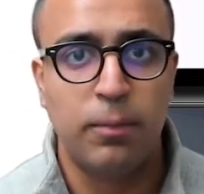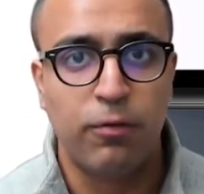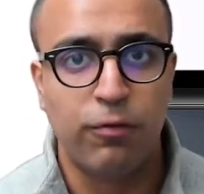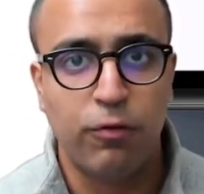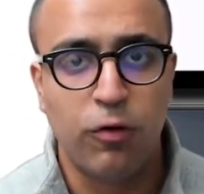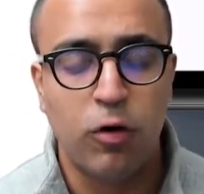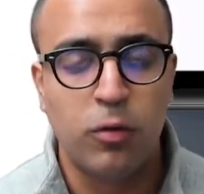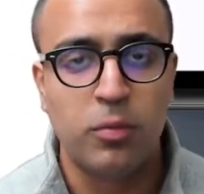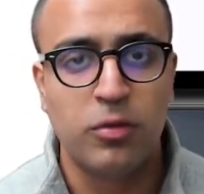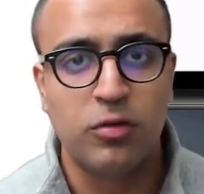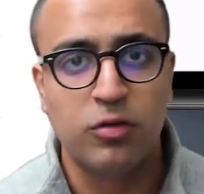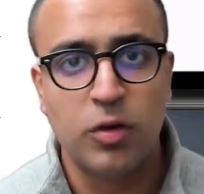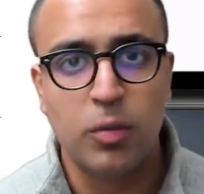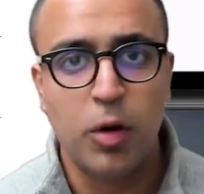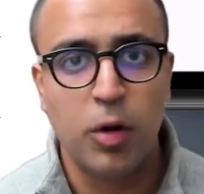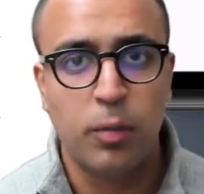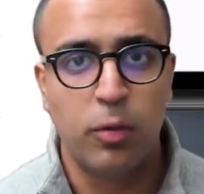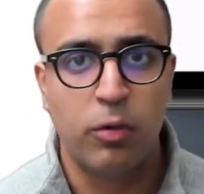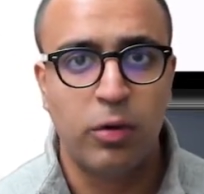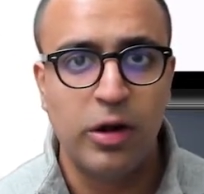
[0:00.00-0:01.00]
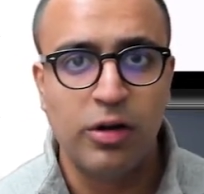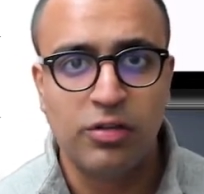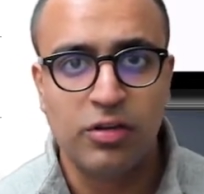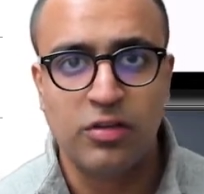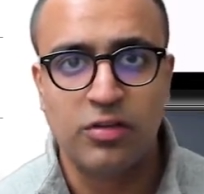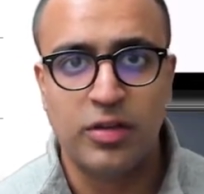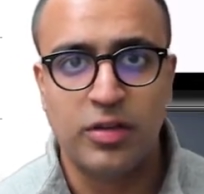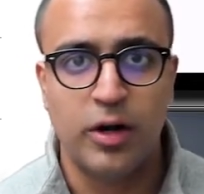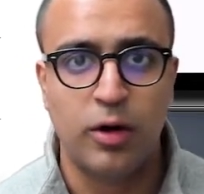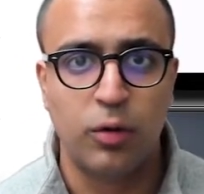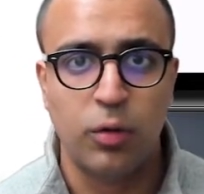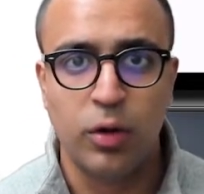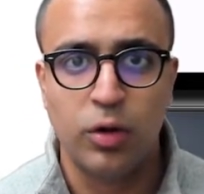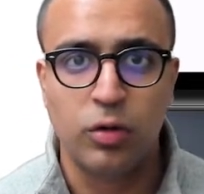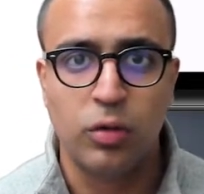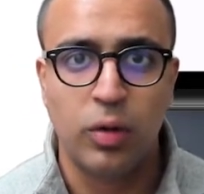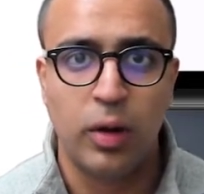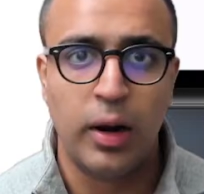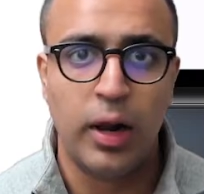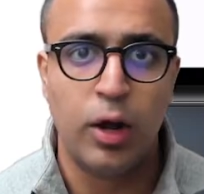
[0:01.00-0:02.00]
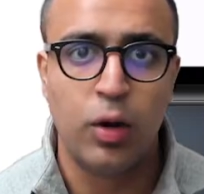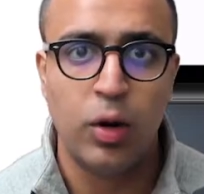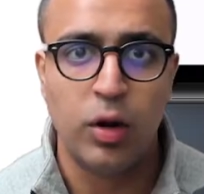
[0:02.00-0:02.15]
perform some operations that are going to allow